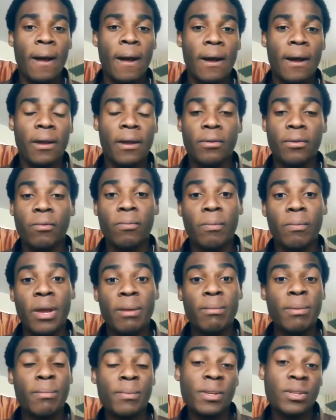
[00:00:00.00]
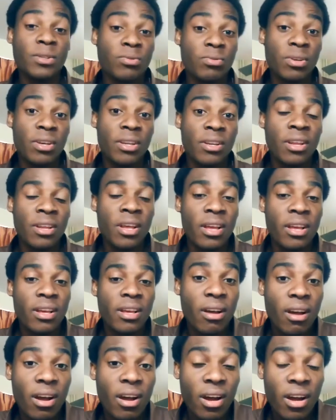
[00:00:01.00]
you may be between
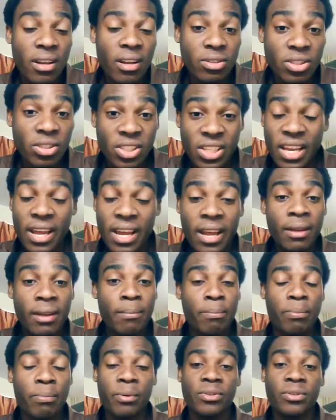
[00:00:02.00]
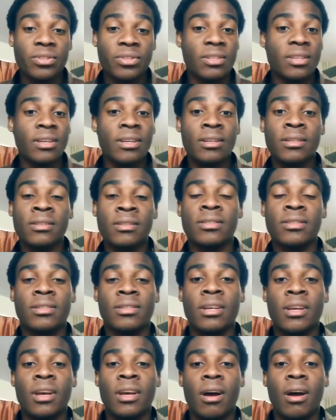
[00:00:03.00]
10%
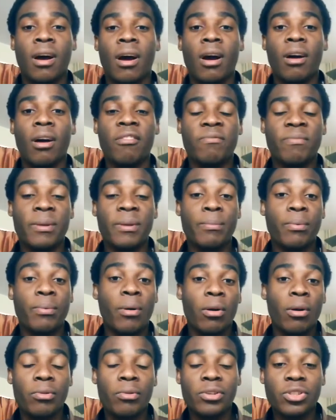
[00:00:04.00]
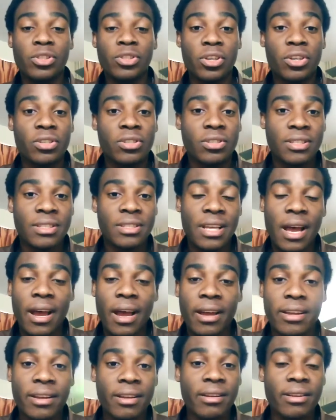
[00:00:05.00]
of people will just
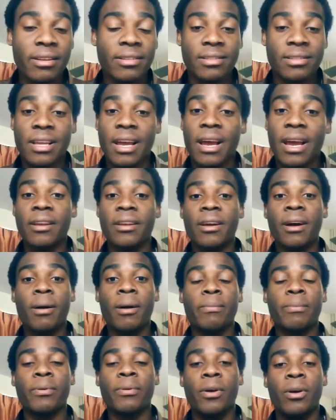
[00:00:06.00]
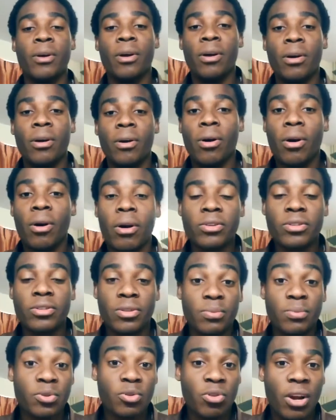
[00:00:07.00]
sign up or
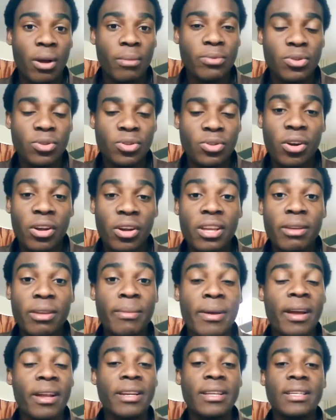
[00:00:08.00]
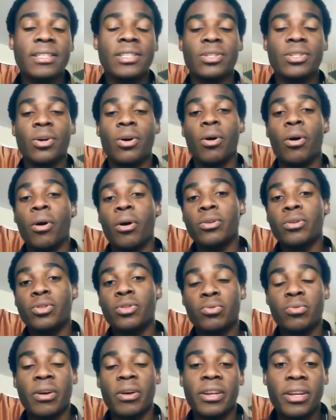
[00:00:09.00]
subscribe to your email list, or
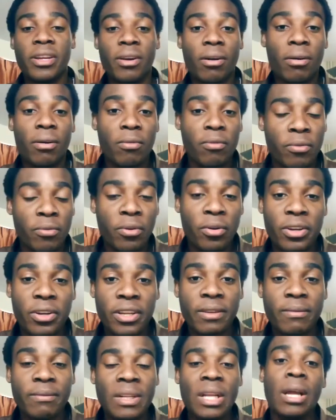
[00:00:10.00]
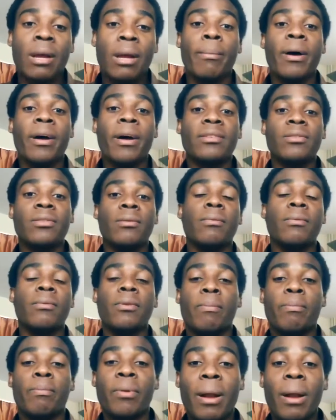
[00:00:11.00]
20 or 30. But the
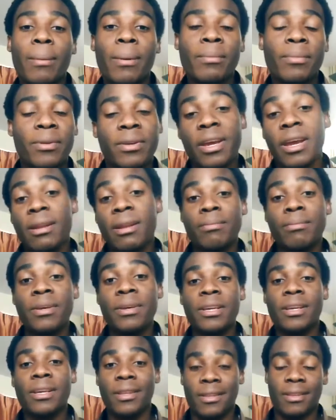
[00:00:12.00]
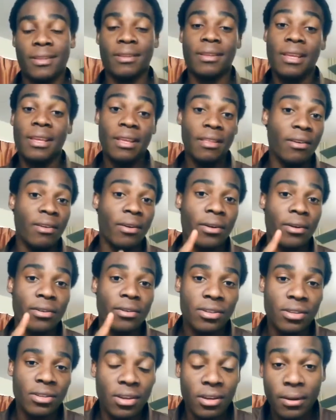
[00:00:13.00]
problem can be either
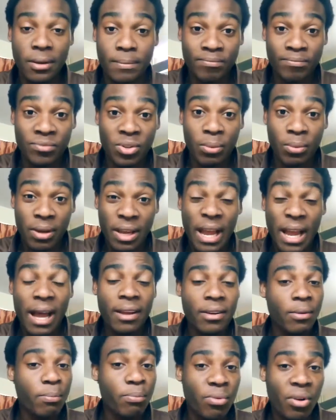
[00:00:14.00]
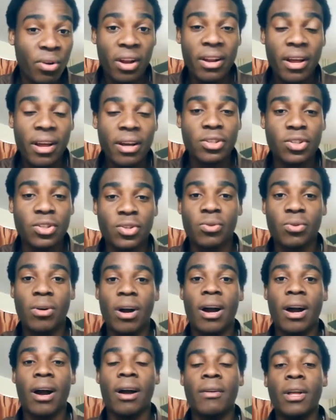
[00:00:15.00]
the kind of products you
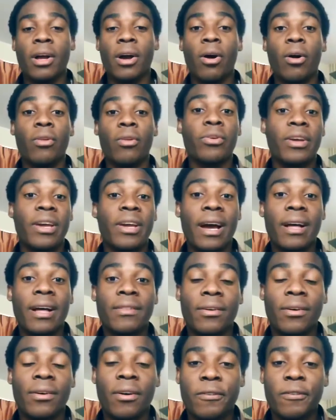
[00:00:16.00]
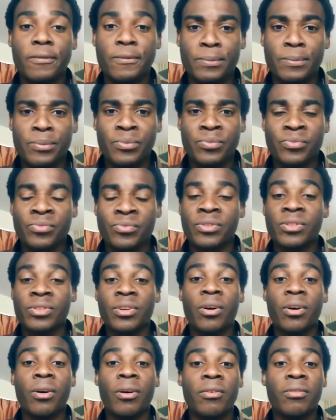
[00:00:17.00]
are, or the kind of
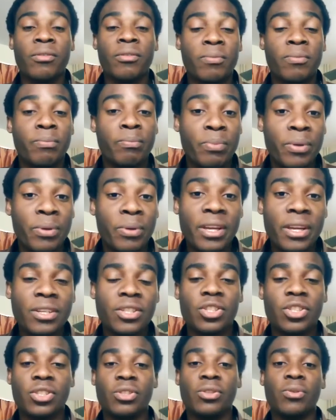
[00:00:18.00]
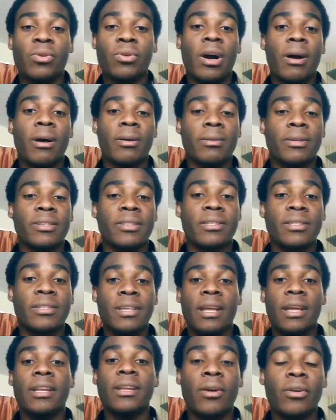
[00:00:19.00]
the pitch you are
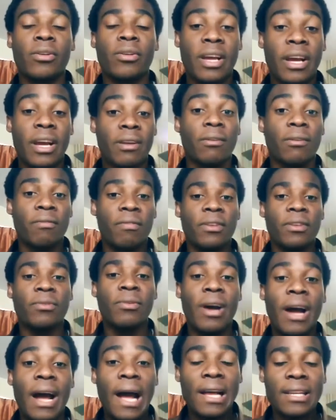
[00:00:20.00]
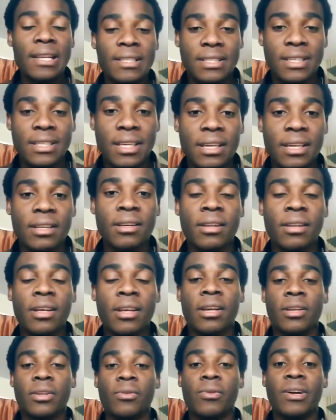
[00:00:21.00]
selling, or the kind of thing you are asking,
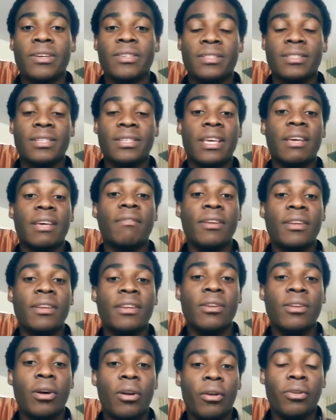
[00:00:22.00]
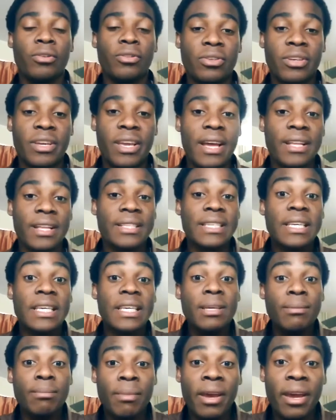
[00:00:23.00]
you are giving in order to get
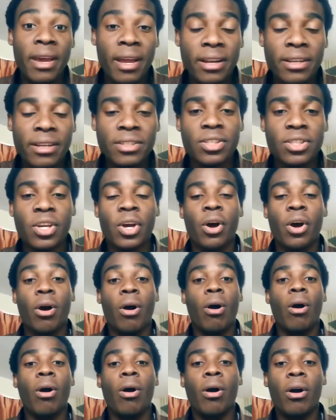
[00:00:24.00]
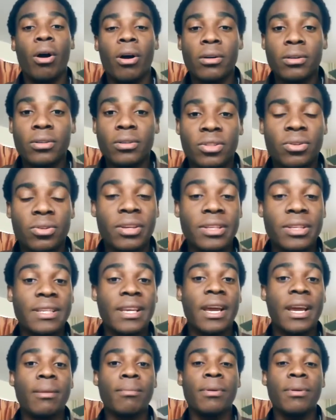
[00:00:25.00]
emails. Or also it
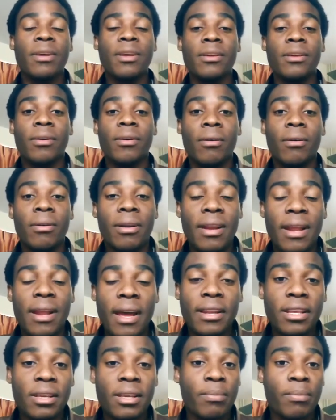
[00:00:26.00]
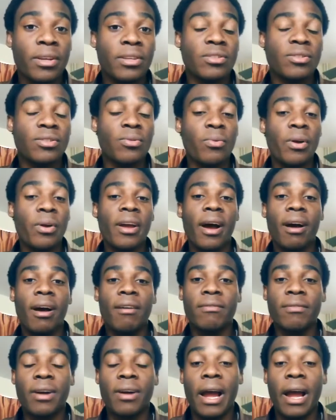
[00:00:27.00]
can be your landing page. The way
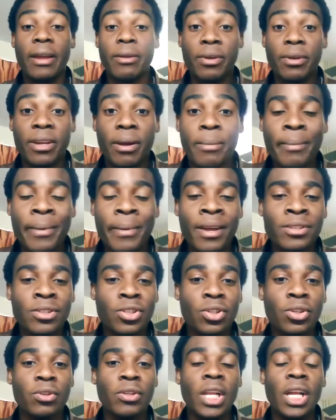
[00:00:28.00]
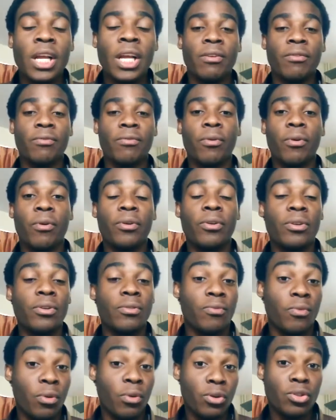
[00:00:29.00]
I recommend you for
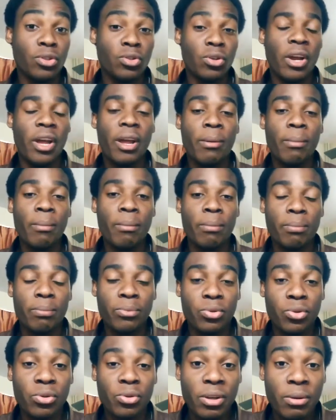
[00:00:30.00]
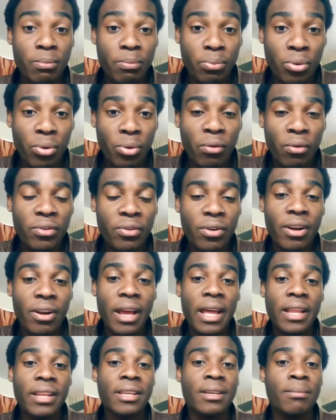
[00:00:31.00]
you to improve your
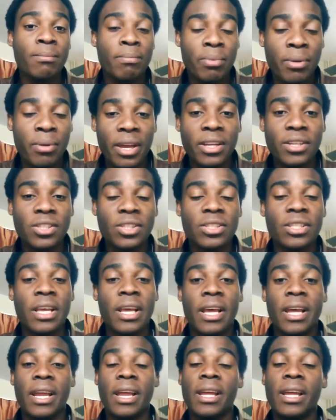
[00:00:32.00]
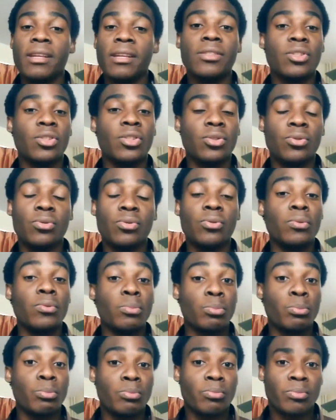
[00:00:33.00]
landing pages is to
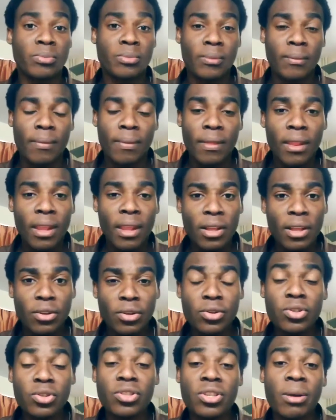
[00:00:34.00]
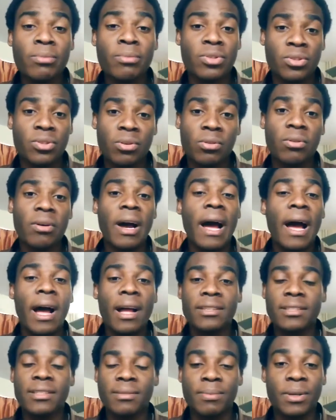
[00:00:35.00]
do some solo
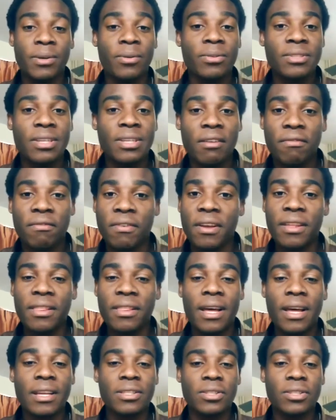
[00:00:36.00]
ads, because I think that